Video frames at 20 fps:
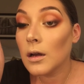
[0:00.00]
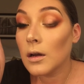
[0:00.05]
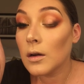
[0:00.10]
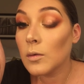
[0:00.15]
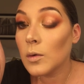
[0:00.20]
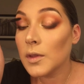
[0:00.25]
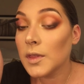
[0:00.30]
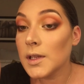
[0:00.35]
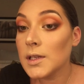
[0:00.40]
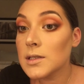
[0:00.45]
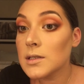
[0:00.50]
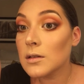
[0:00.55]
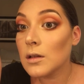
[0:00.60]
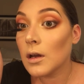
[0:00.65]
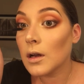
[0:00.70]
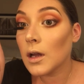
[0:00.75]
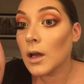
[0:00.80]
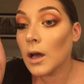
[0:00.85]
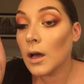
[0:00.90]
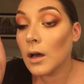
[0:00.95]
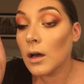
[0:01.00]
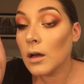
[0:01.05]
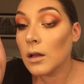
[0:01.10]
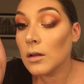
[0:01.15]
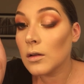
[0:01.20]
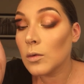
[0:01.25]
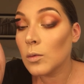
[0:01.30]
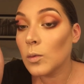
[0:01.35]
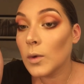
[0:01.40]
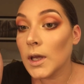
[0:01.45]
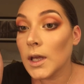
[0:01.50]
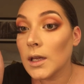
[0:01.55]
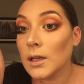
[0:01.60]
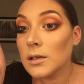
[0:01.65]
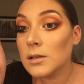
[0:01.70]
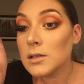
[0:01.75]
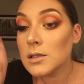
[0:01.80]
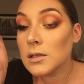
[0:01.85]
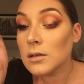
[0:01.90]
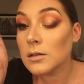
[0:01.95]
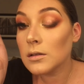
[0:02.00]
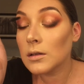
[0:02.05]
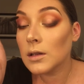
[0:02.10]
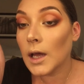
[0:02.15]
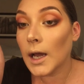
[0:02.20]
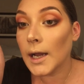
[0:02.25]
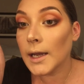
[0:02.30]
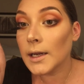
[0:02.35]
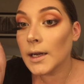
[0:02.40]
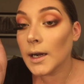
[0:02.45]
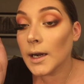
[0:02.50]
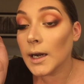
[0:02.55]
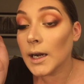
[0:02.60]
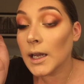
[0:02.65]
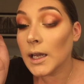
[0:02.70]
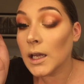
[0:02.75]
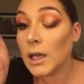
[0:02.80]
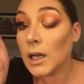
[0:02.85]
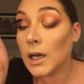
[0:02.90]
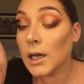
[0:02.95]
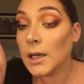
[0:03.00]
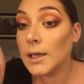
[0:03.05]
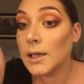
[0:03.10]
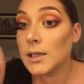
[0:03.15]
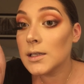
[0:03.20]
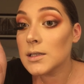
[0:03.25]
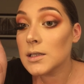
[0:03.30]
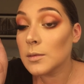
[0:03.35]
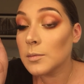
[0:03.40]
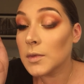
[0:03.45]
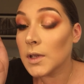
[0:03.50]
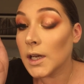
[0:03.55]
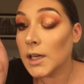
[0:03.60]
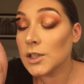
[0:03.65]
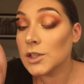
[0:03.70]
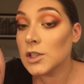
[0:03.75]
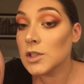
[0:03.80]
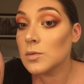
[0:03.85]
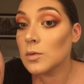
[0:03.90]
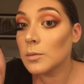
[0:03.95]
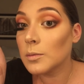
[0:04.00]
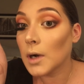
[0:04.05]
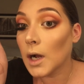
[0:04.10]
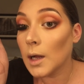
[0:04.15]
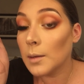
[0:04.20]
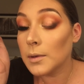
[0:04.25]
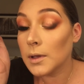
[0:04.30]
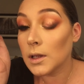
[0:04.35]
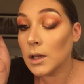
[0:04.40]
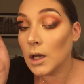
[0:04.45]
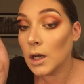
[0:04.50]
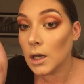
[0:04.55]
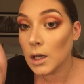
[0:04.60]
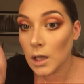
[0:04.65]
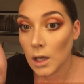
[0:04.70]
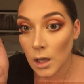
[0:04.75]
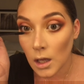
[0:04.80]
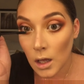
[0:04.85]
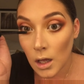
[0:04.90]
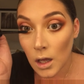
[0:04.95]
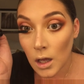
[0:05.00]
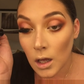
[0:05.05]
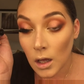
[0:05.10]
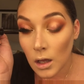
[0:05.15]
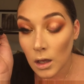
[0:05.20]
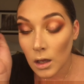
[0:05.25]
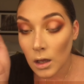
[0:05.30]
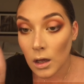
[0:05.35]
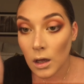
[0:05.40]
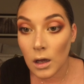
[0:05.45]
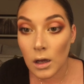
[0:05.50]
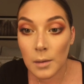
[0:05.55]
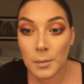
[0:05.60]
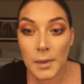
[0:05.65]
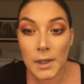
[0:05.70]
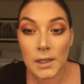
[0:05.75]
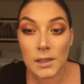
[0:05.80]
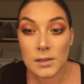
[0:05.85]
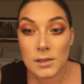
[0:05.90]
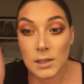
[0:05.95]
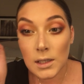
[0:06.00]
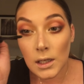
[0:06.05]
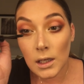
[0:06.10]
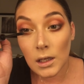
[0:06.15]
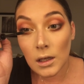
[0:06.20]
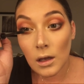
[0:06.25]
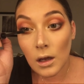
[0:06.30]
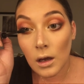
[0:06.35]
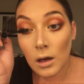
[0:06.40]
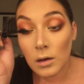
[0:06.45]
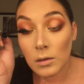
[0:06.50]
With this look, winged liner and some lashes would probably look amazing,